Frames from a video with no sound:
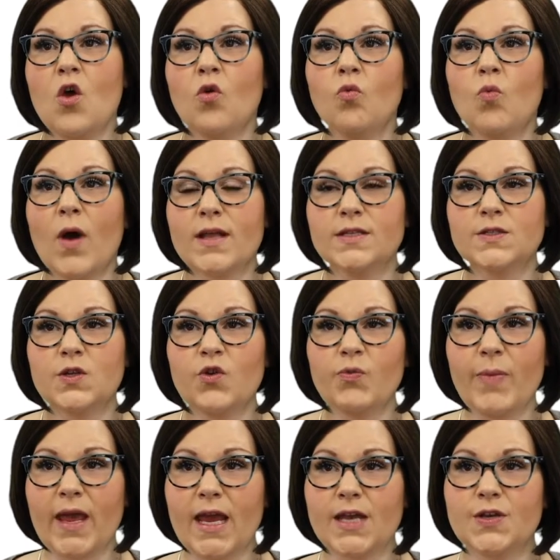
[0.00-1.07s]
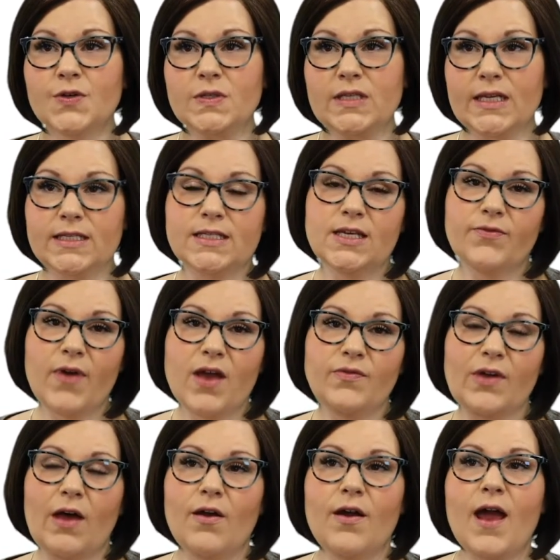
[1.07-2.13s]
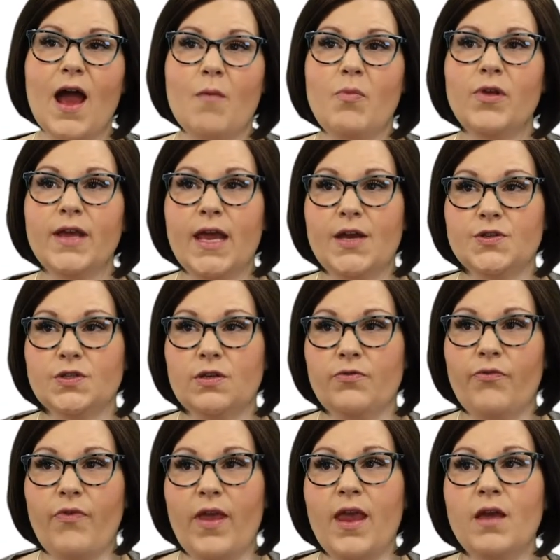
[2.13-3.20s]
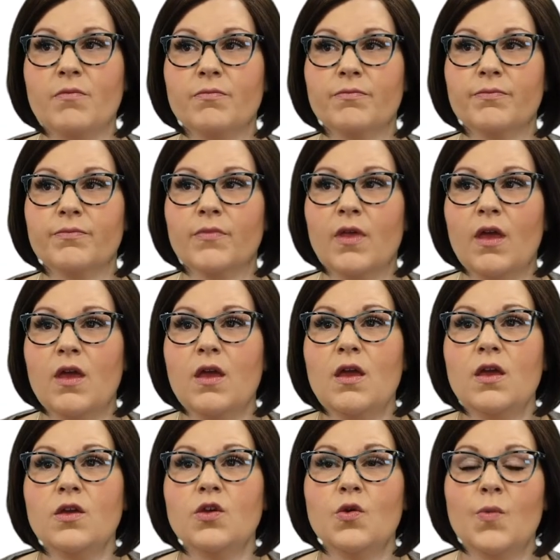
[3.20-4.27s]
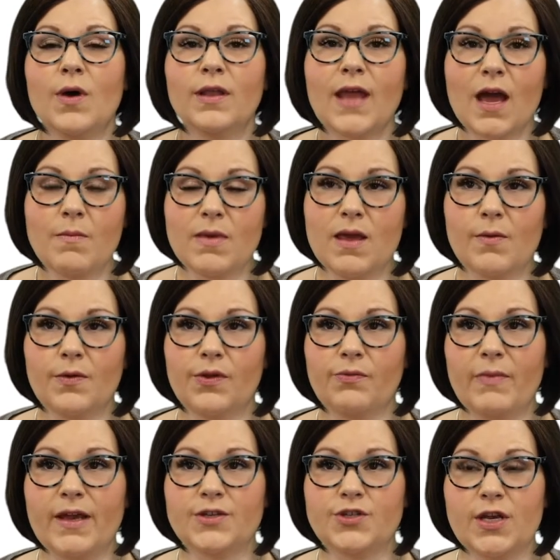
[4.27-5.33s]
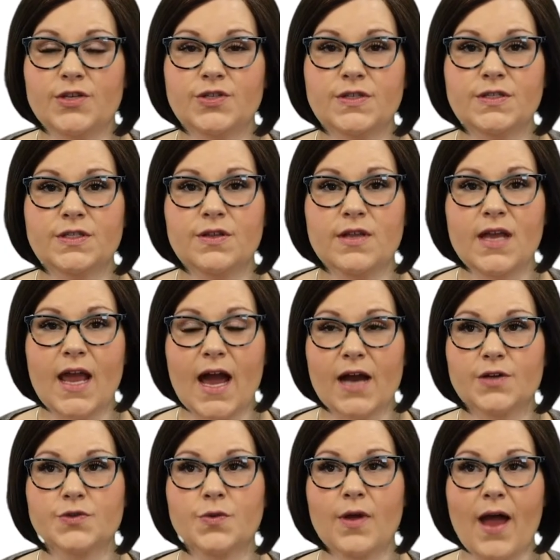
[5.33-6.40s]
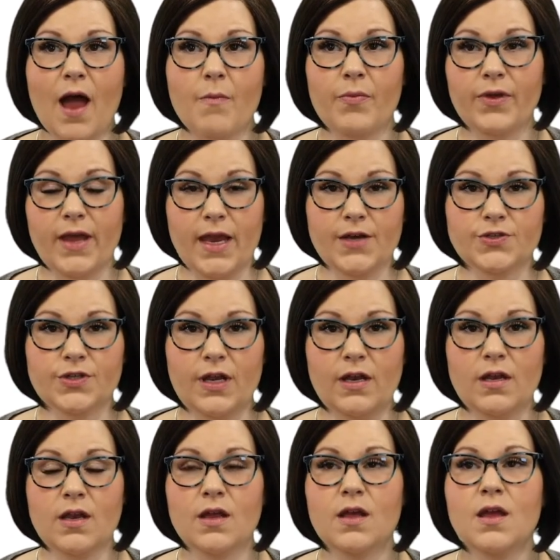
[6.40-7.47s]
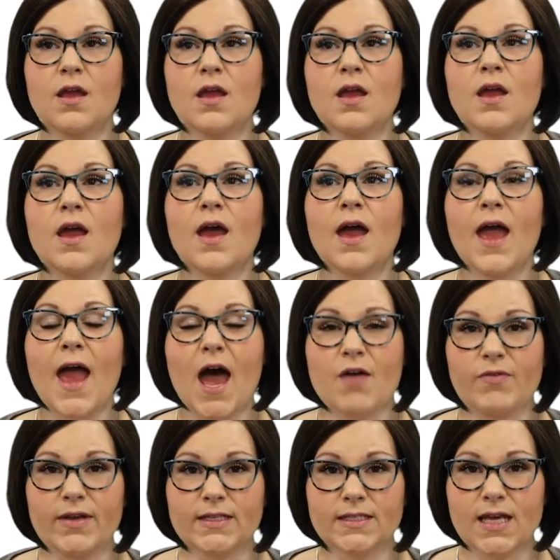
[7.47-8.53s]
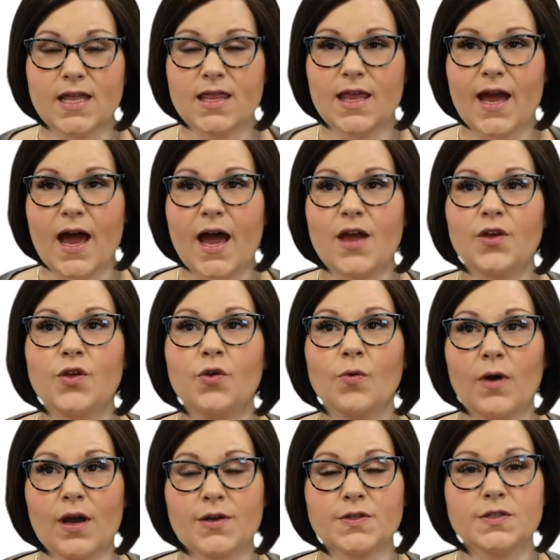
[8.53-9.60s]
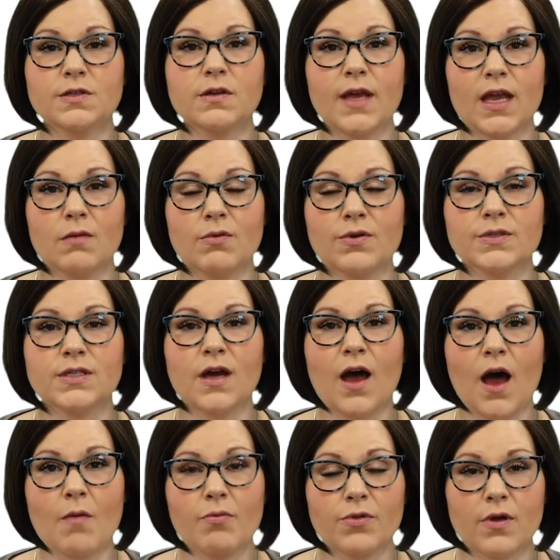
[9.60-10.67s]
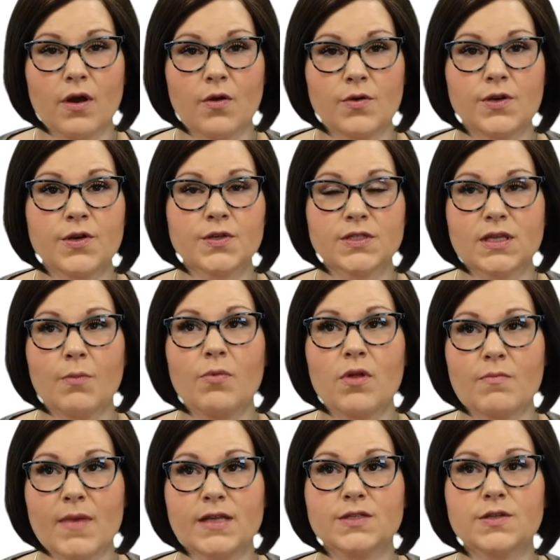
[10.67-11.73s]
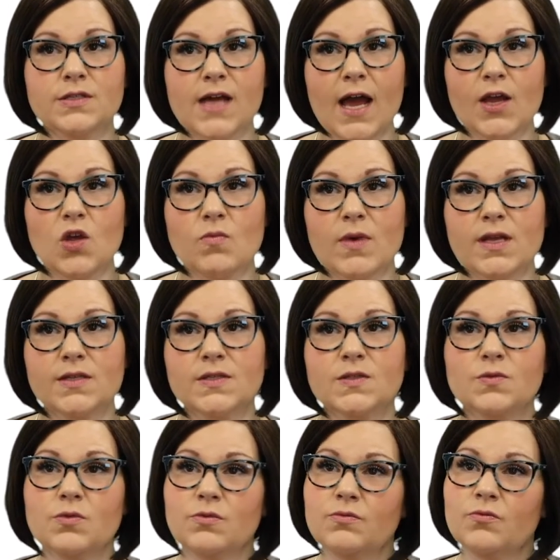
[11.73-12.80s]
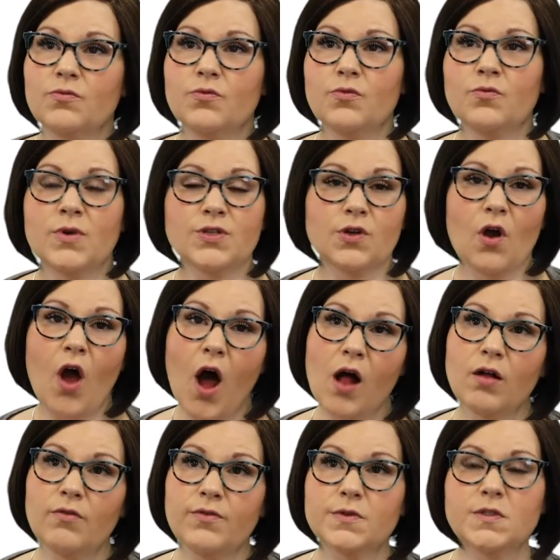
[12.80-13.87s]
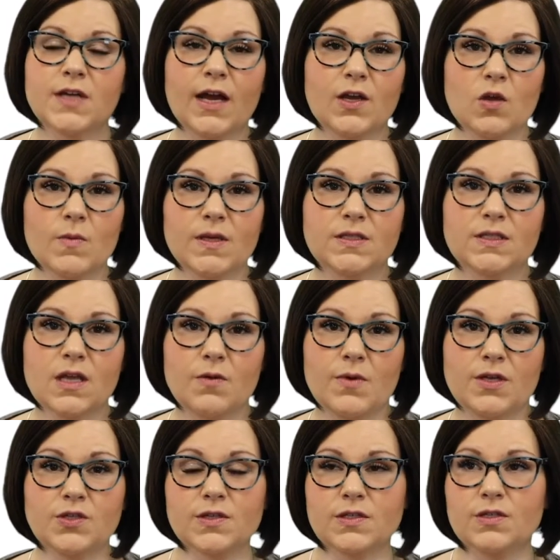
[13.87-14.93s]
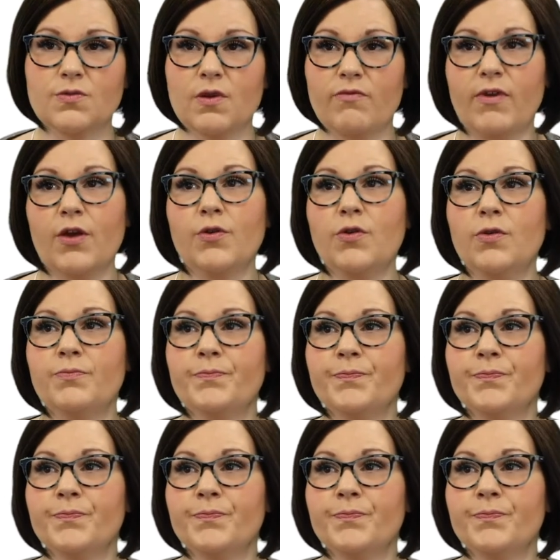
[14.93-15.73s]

Once you've paid your $65 application fee, you will not be able to make changes to the actual application. Having said that, you are still able to upload your supplemental documents, which are all of those documents that we just reviewed.